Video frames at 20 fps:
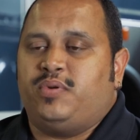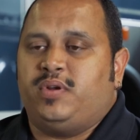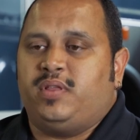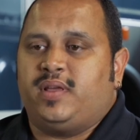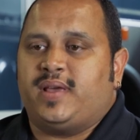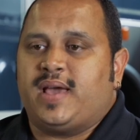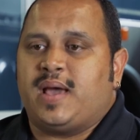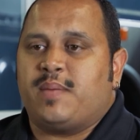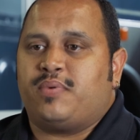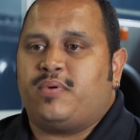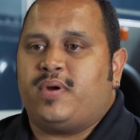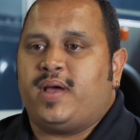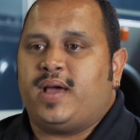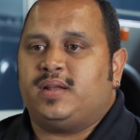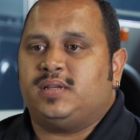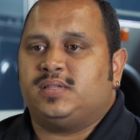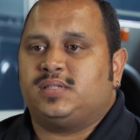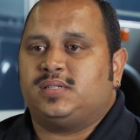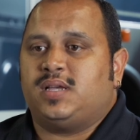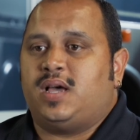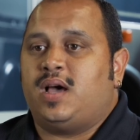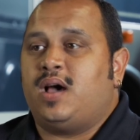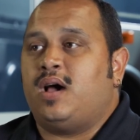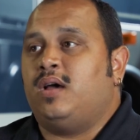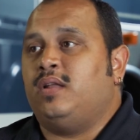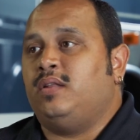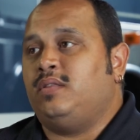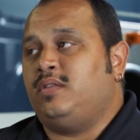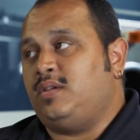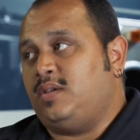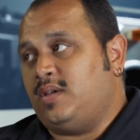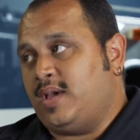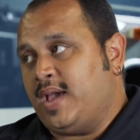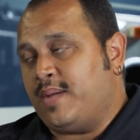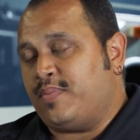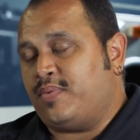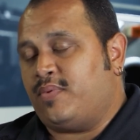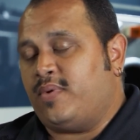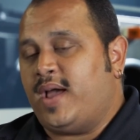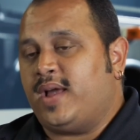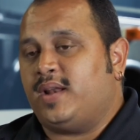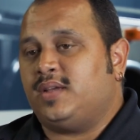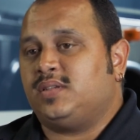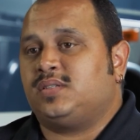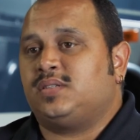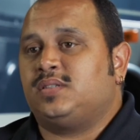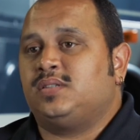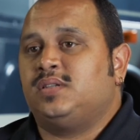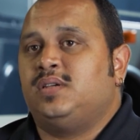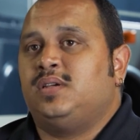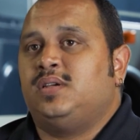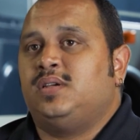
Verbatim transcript: breathing apparatus on the apparatus.